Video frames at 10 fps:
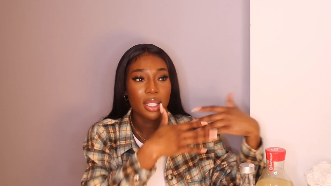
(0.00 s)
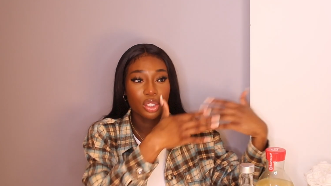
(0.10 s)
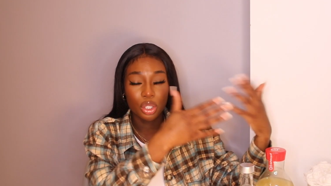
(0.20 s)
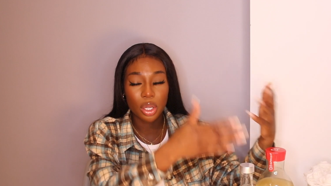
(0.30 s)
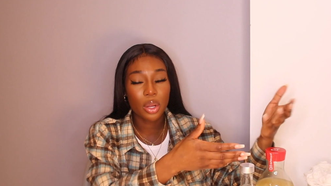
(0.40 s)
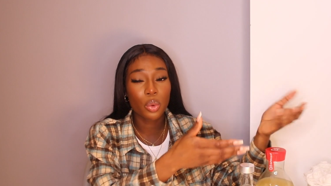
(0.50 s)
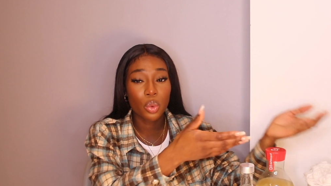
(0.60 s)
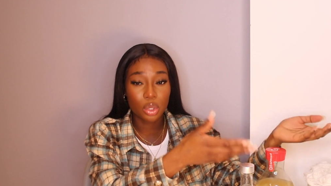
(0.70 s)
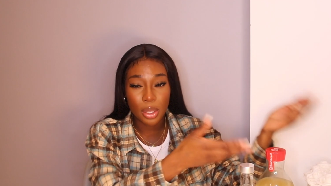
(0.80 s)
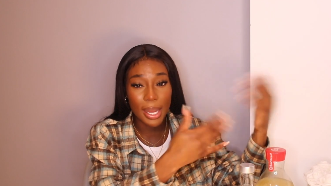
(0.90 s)
do you know,
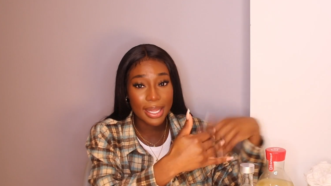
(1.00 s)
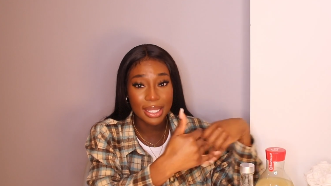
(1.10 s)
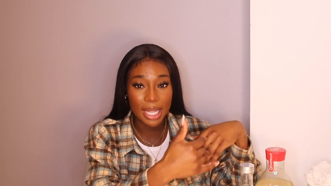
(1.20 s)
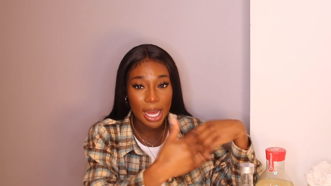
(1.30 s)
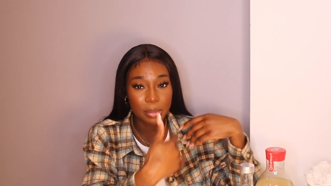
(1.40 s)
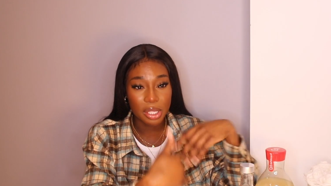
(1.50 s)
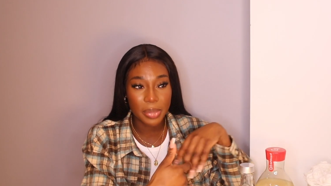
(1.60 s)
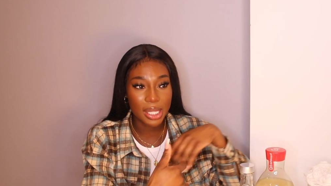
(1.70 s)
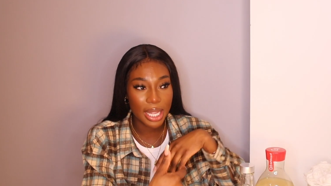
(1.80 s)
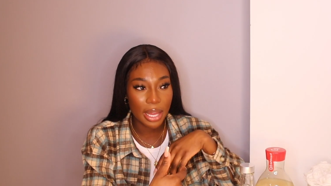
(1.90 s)
also had the time to
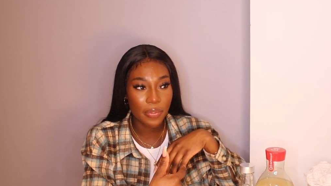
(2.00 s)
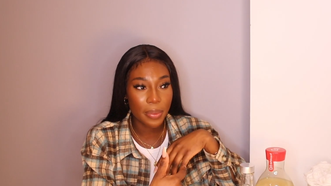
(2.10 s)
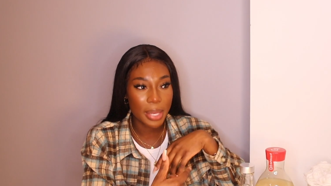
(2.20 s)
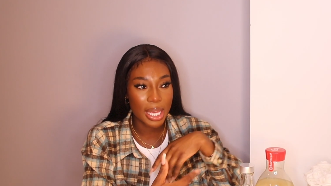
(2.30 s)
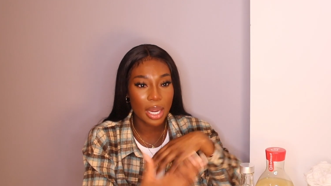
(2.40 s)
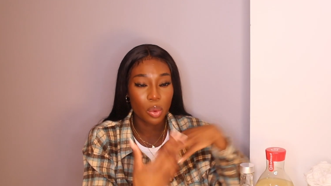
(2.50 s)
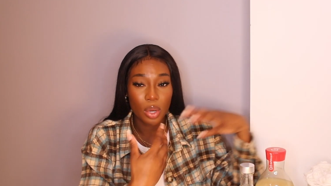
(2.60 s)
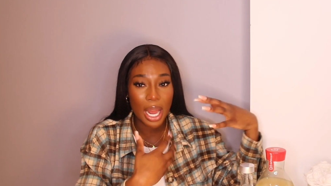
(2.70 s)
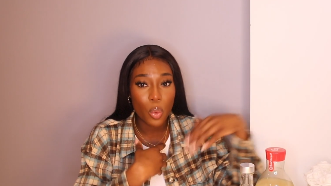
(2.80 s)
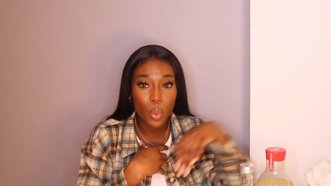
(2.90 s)
be there for me and
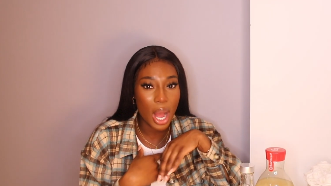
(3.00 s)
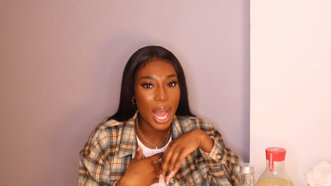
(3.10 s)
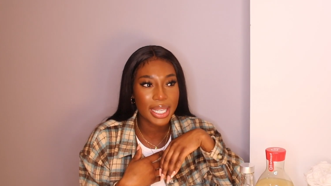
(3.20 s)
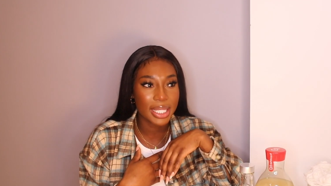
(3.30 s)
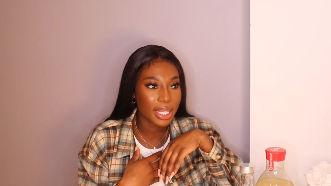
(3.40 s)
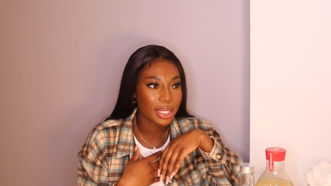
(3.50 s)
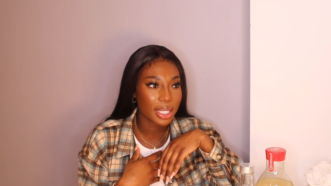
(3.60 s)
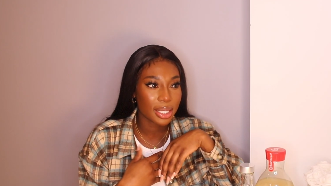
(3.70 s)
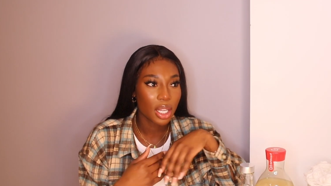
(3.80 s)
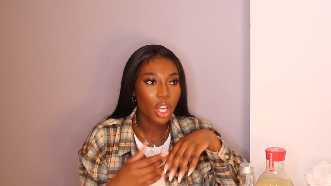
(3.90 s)
like what I
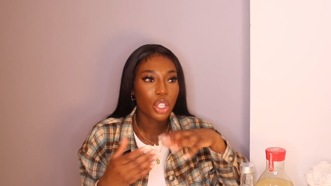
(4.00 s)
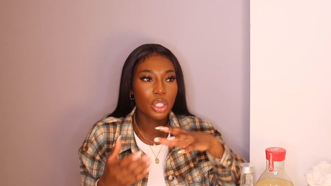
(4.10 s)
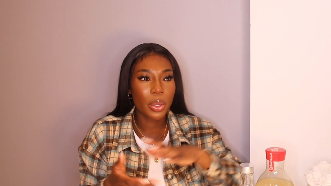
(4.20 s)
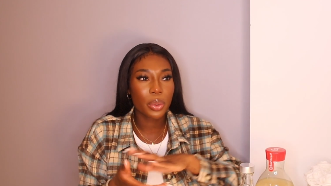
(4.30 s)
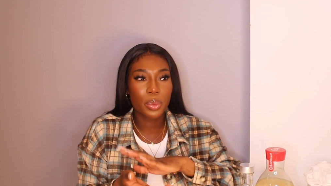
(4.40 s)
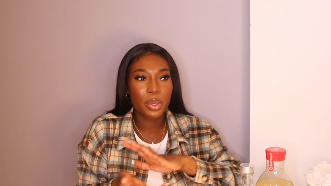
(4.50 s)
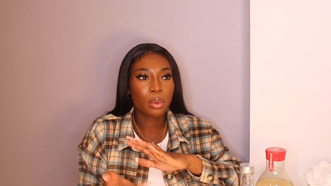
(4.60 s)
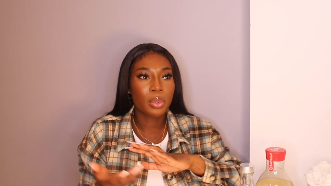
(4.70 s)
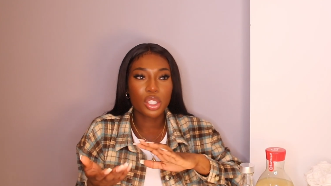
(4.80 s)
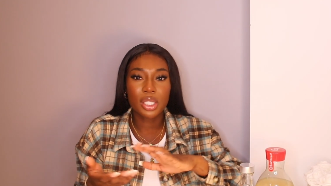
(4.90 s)
needed. So
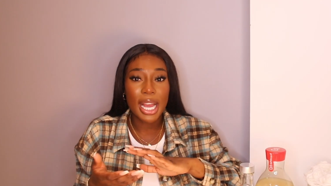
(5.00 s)
we just